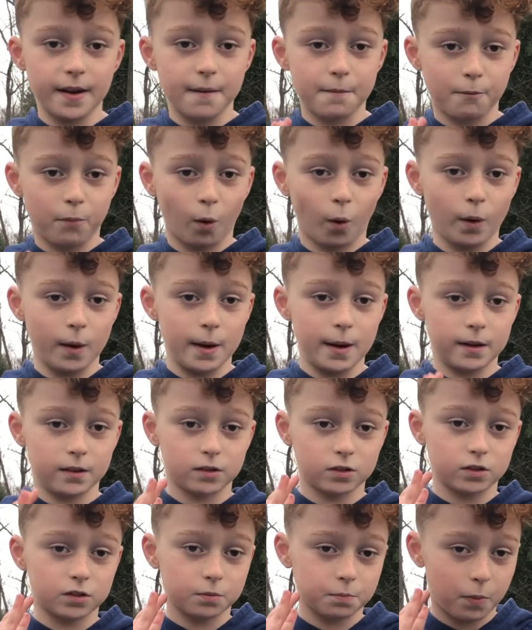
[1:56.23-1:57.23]
important
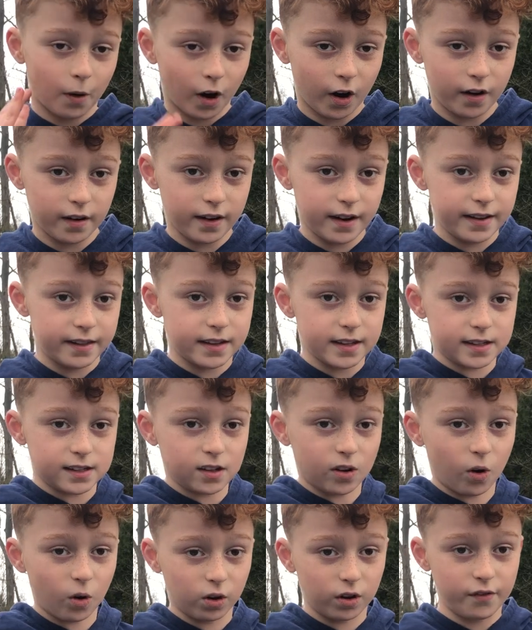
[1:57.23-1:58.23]
part in this
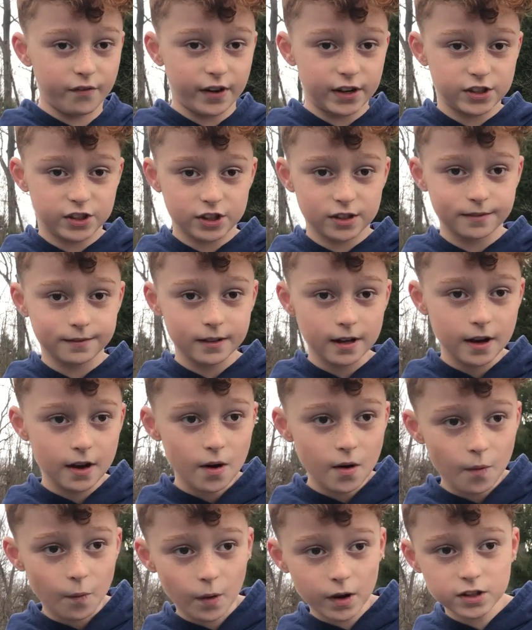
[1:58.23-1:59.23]
whole invention.
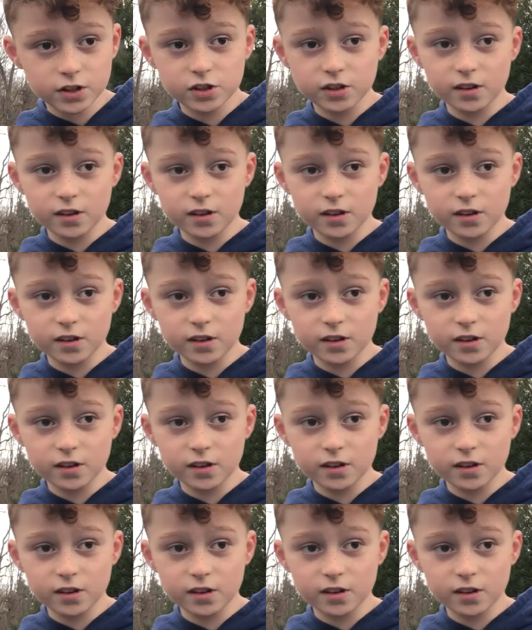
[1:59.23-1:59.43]
Once